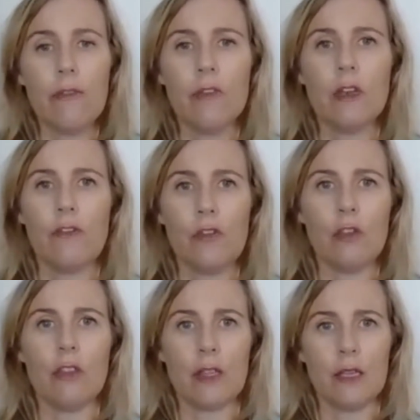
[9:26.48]
even
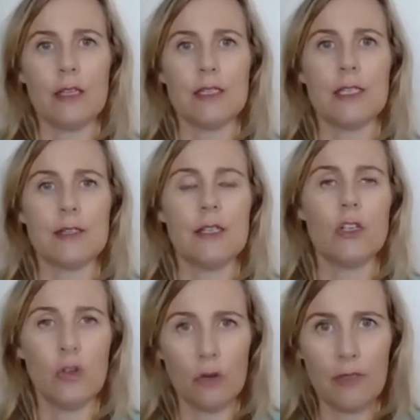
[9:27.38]
if you think it
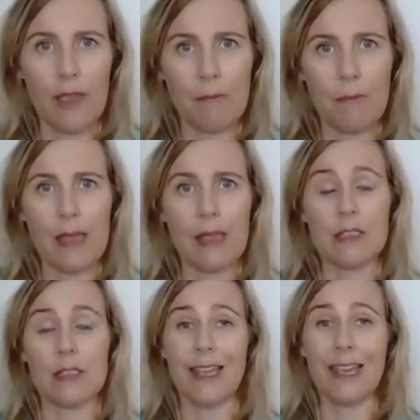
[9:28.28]
doesn't look that
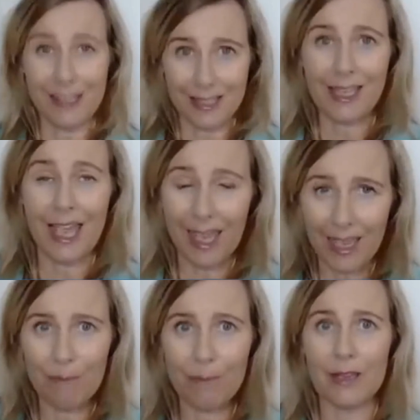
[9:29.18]
bad, it
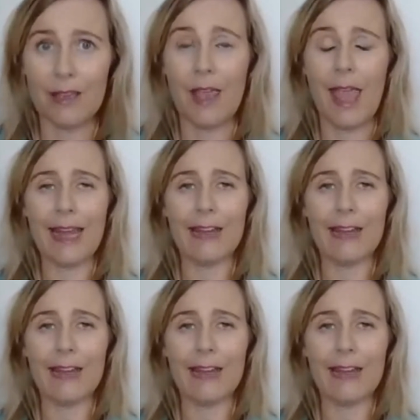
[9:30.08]
can be.